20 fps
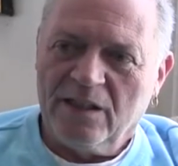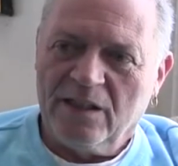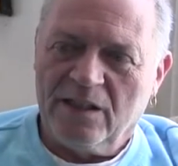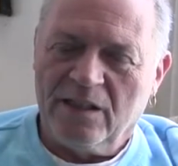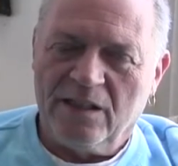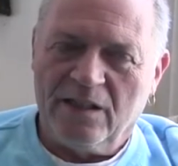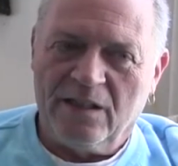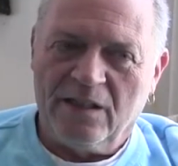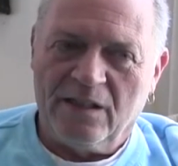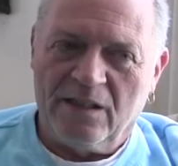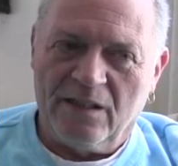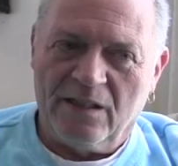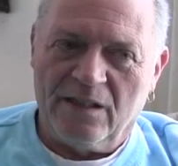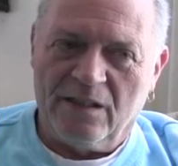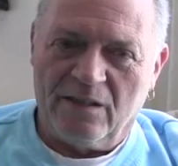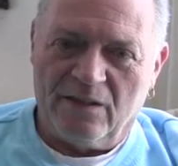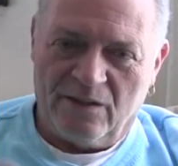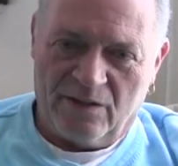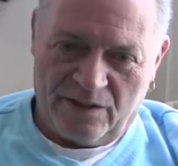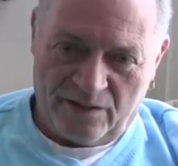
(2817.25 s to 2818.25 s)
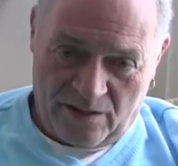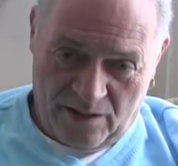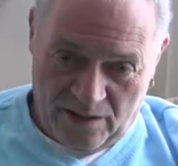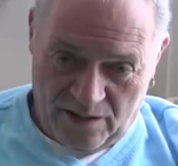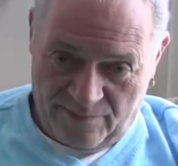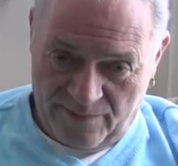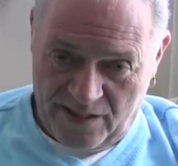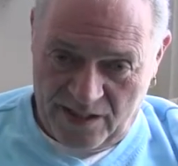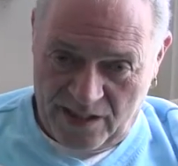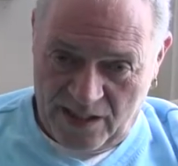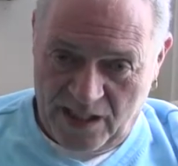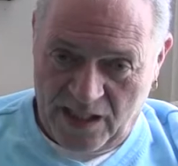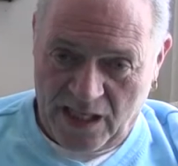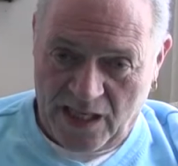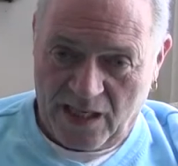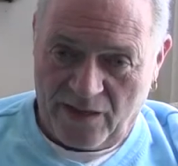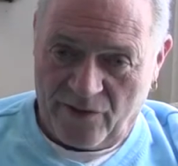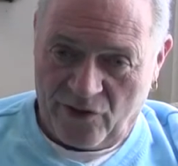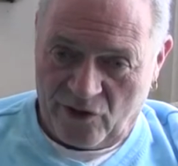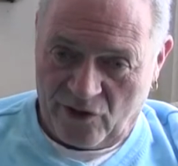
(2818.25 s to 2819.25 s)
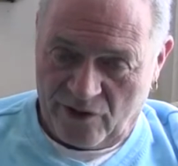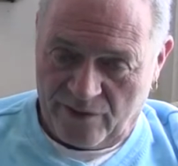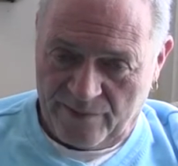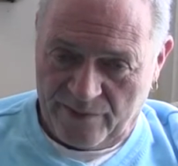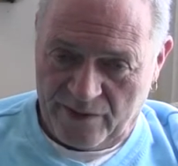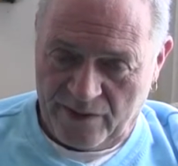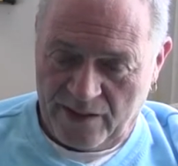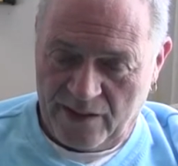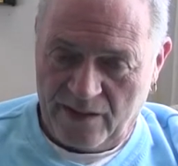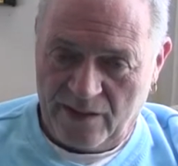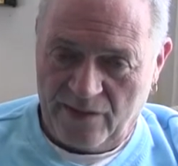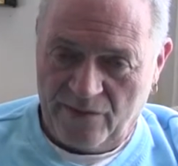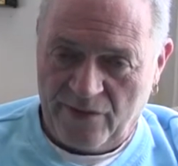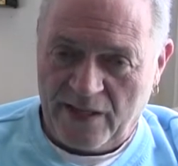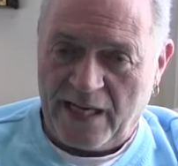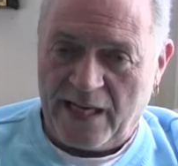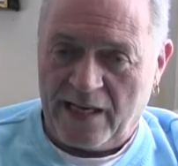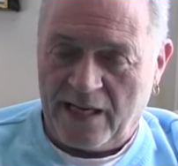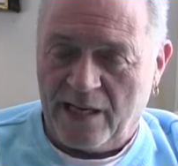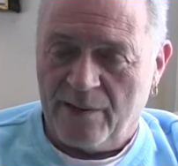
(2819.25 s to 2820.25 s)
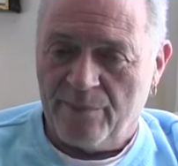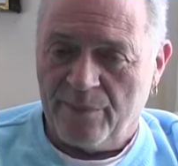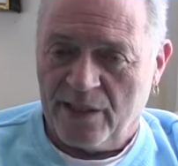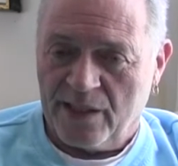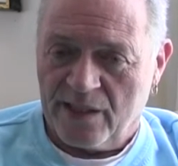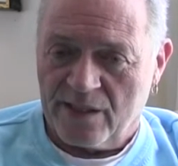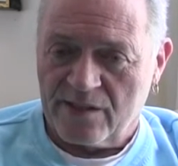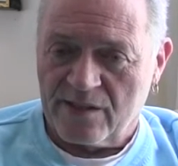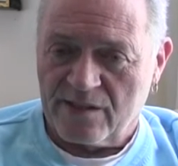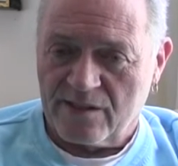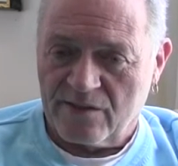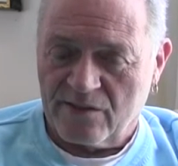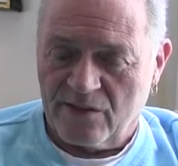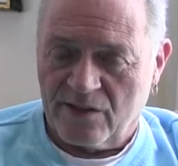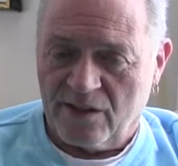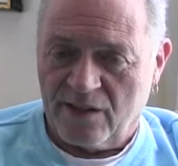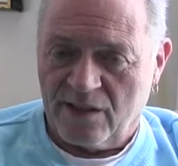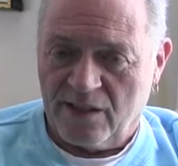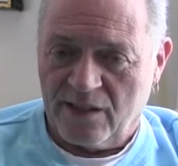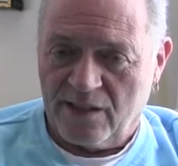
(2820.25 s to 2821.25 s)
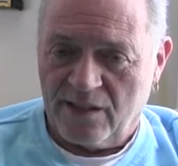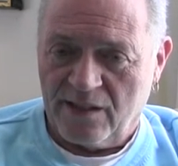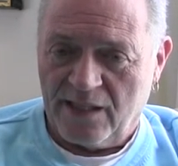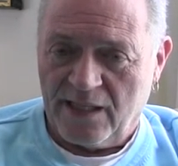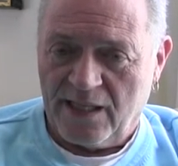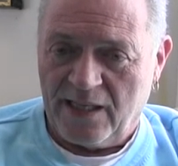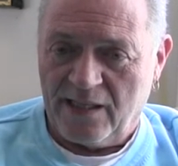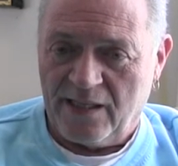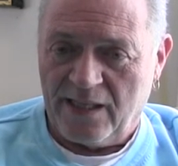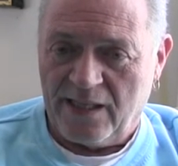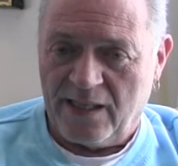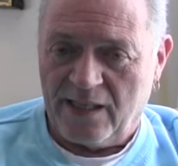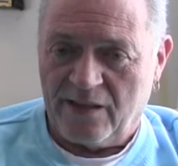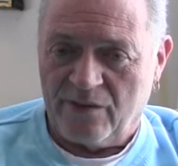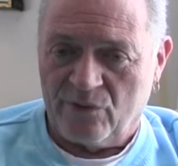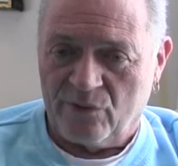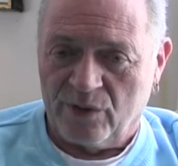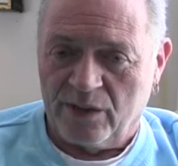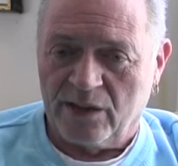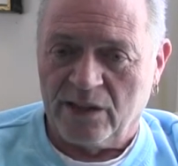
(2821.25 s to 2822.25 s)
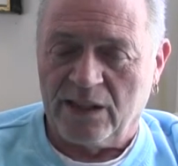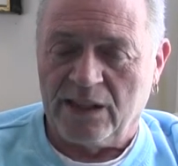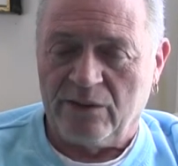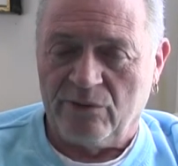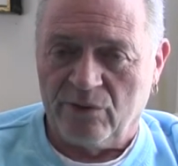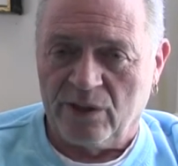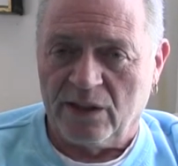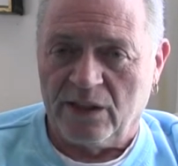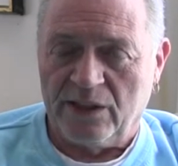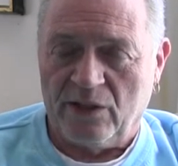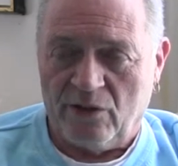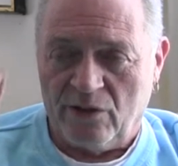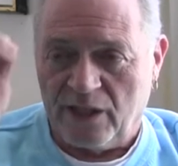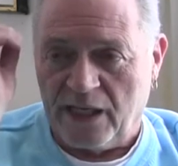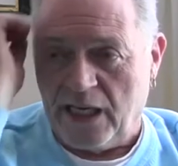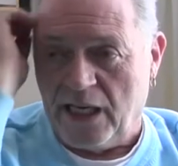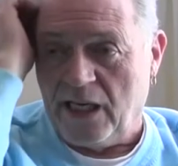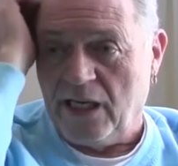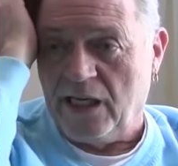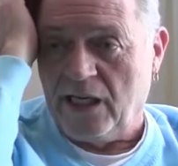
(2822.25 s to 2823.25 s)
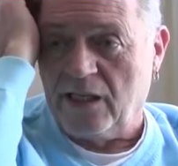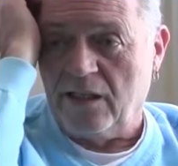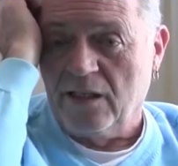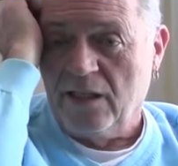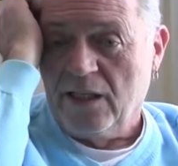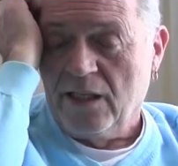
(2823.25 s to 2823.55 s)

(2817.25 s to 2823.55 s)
it it all was together. That I miss that it, it had a really really organic.